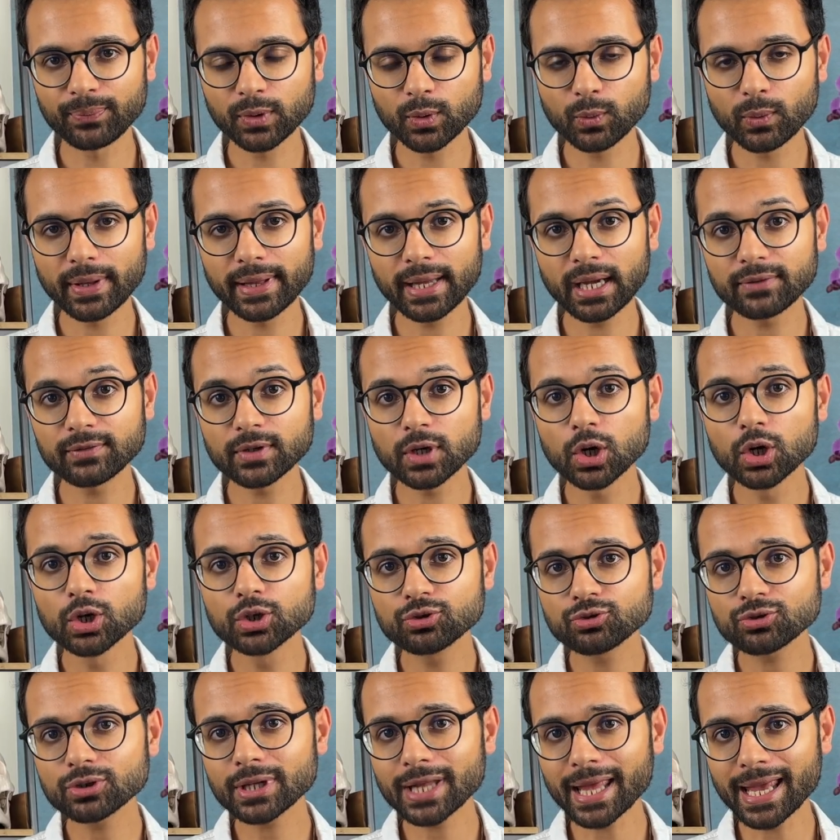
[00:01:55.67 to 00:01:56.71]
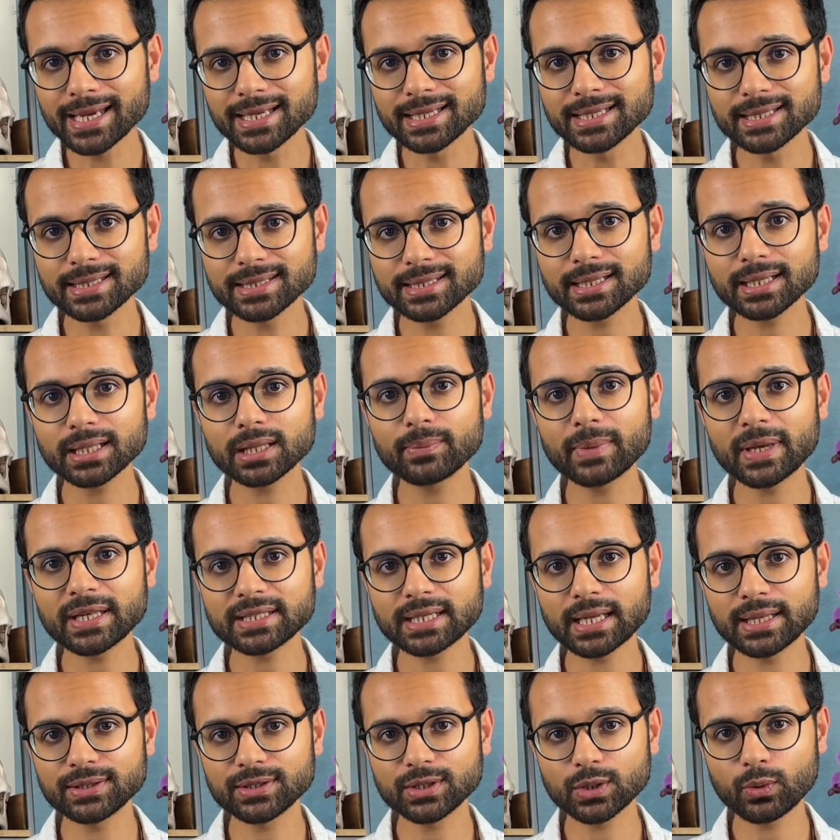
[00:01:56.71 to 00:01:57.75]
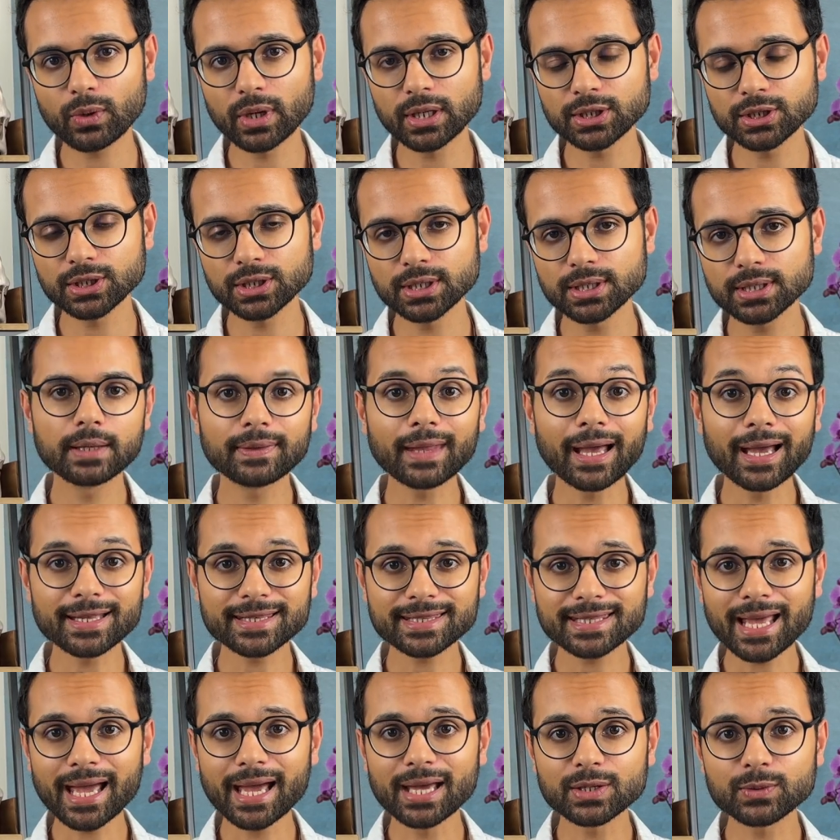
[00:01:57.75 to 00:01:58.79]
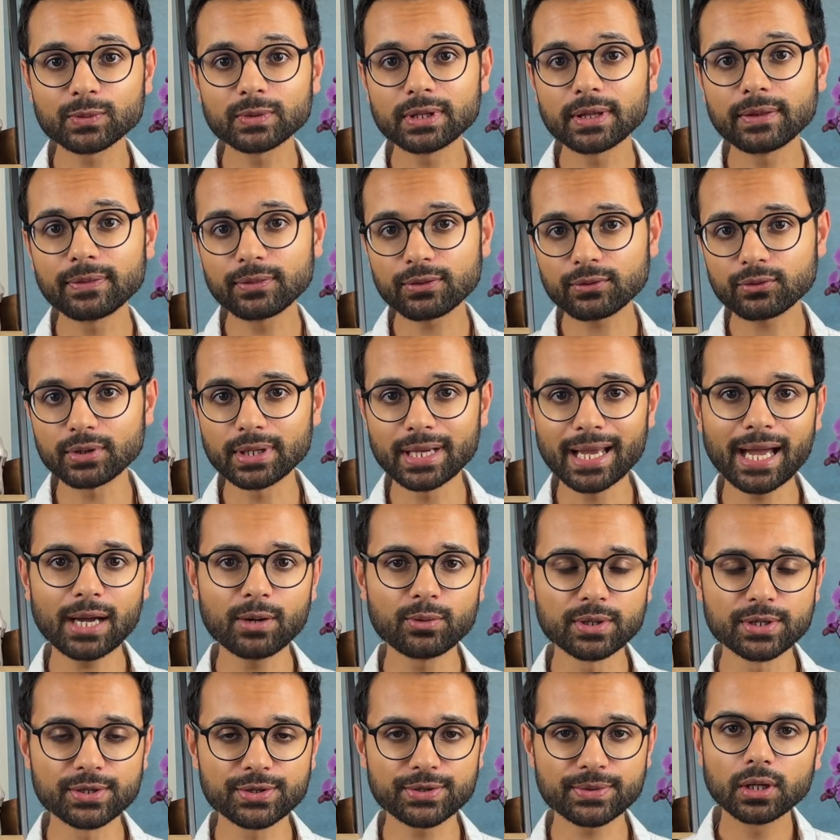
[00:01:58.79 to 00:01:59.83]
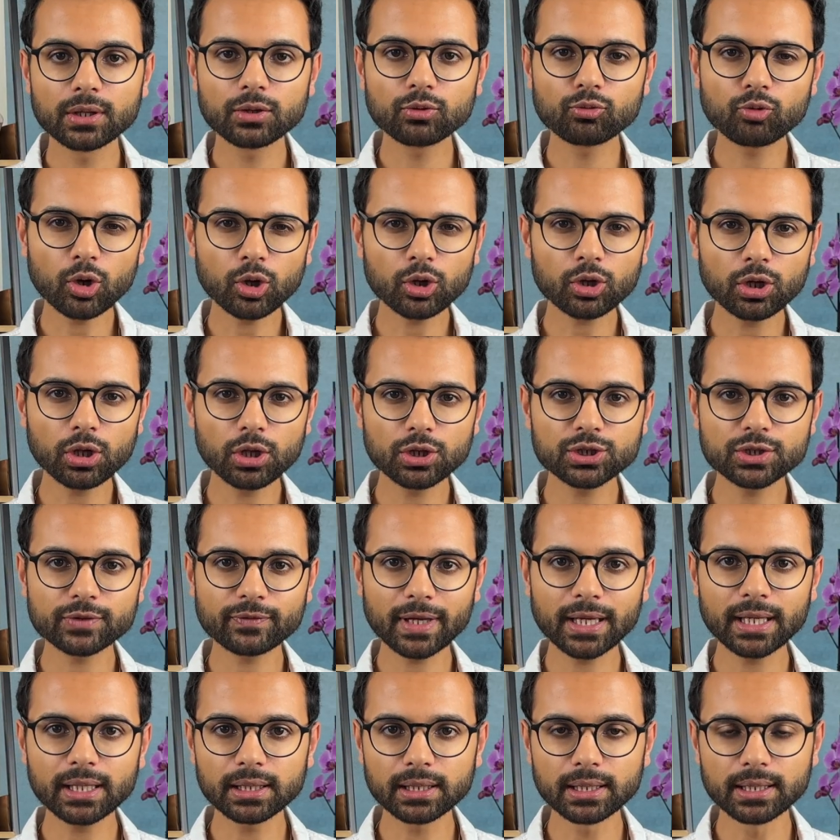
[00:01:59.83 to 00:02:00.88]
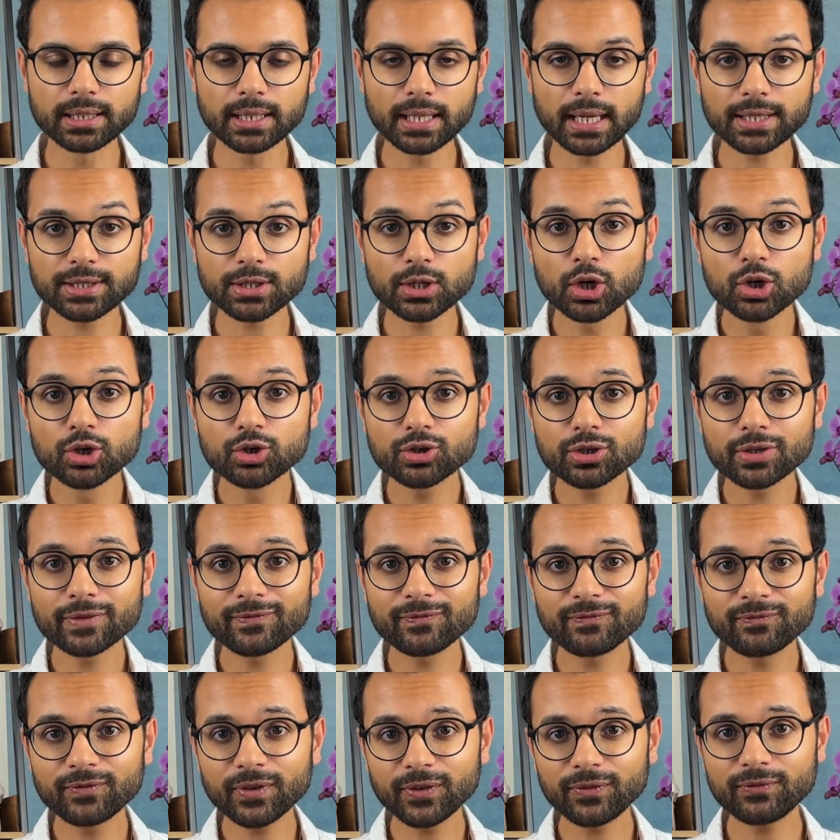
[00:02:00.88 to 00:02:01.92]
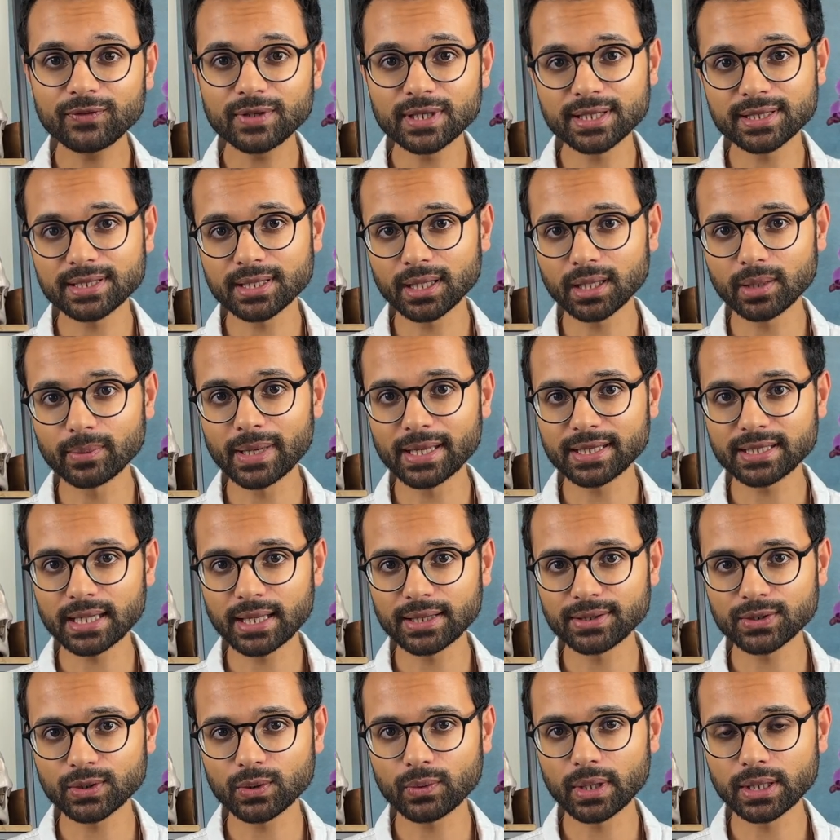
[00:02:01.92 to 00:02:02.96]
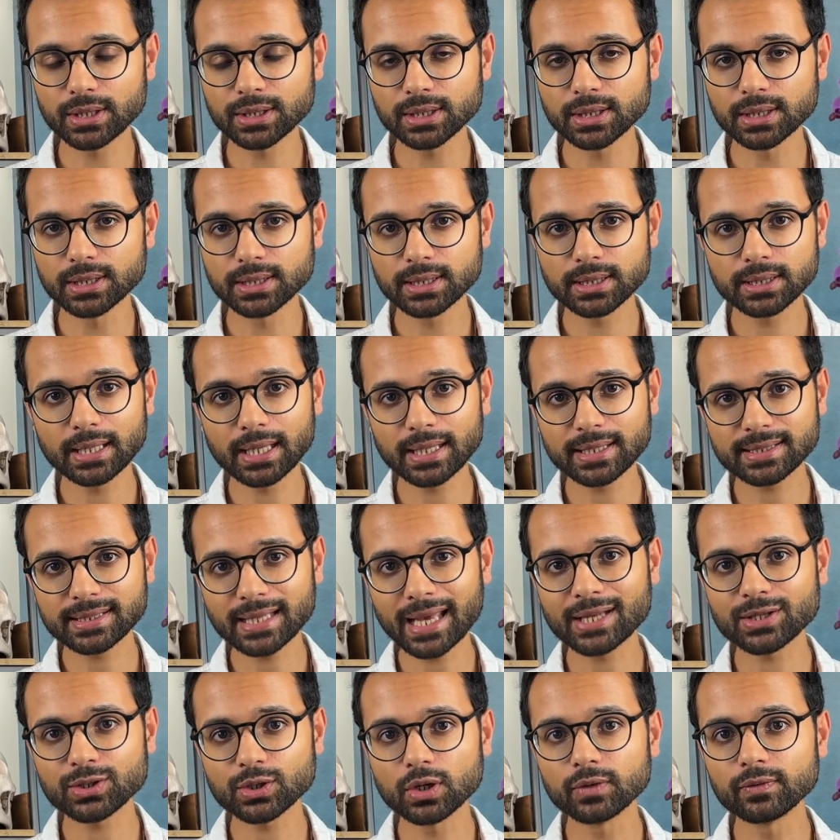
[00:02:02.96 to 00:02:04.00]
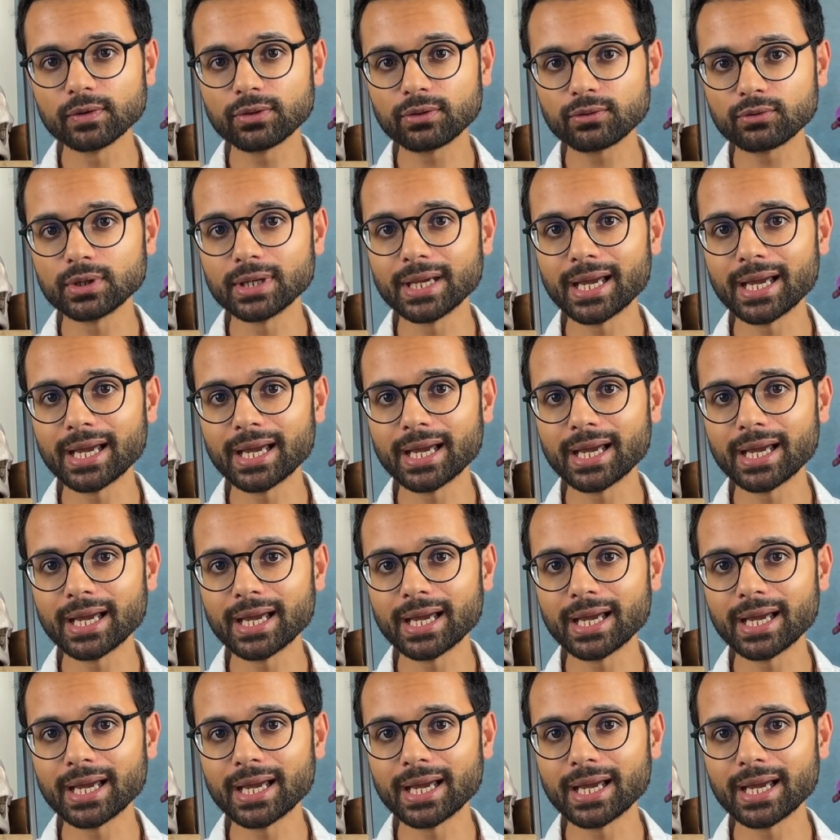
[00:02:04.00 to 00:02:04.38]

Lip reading: where they have 180 single best answer questions that are sat within 3 hours. The Royal College of England has 150 single best answer questions that sat over 3